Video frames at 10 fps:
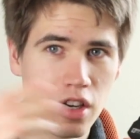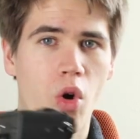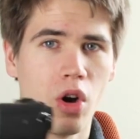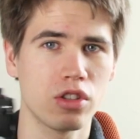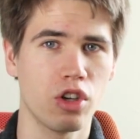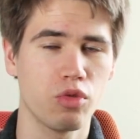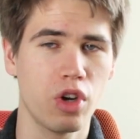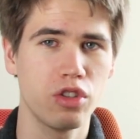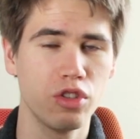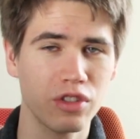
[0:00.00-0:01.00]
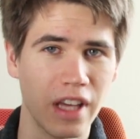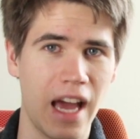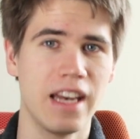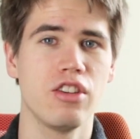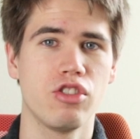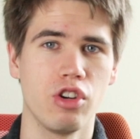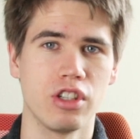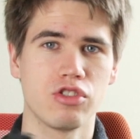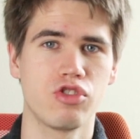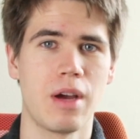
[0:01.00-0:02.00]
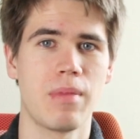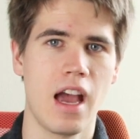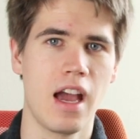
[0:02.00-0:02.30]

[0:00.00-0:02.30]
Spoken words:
or don't want to use any shoulder strap.